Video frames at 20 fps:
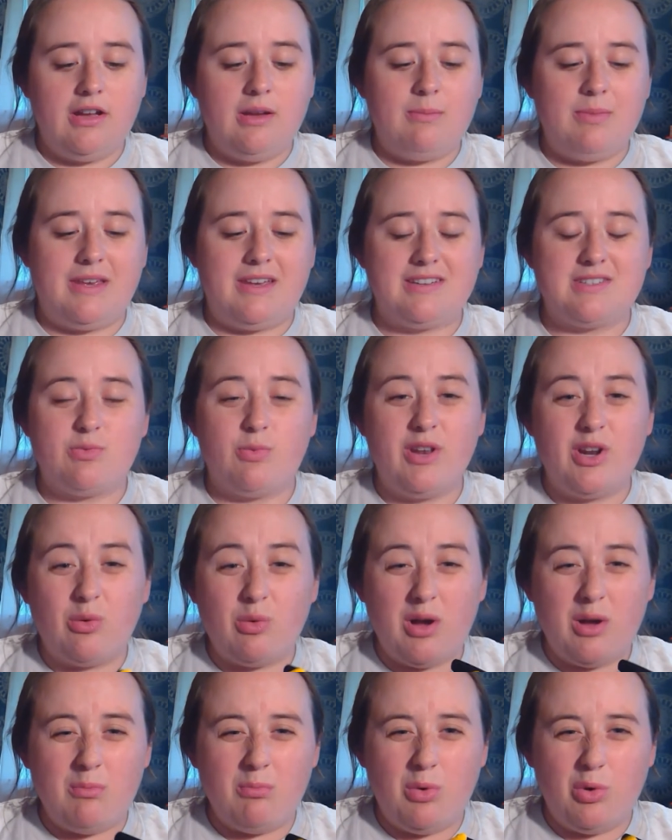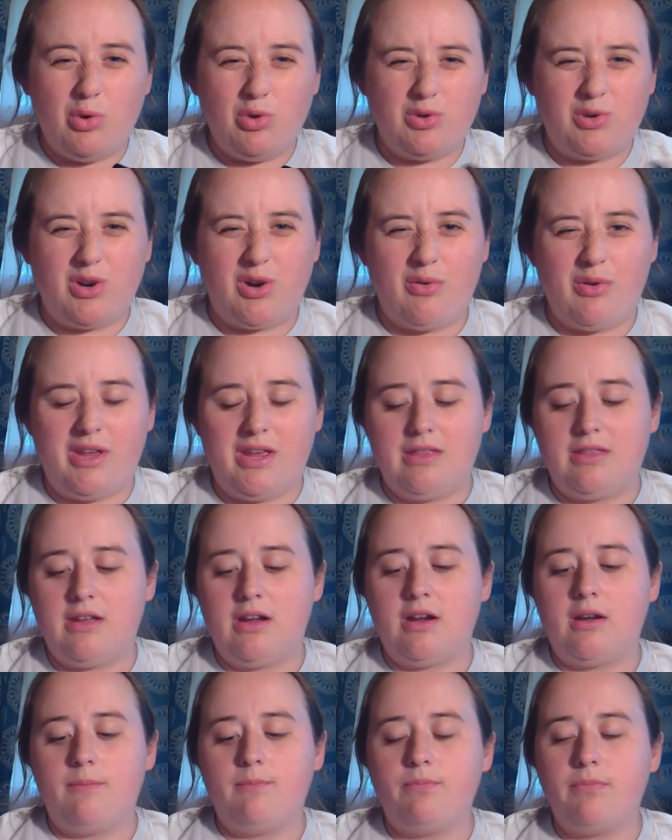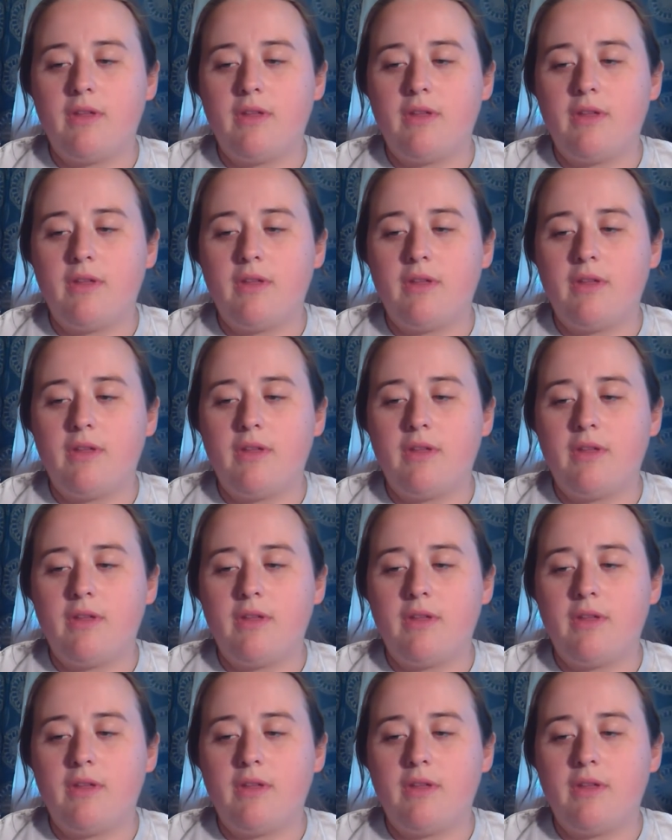because we don't want mold growing in there.